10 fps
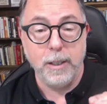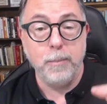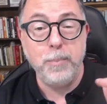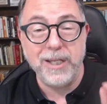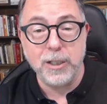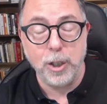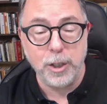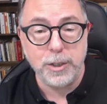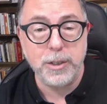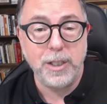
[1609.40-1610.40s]

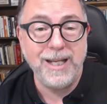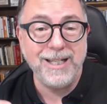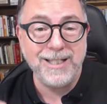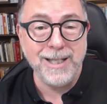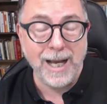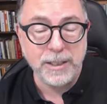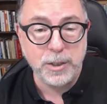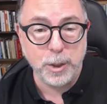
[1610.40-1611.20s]
because it's not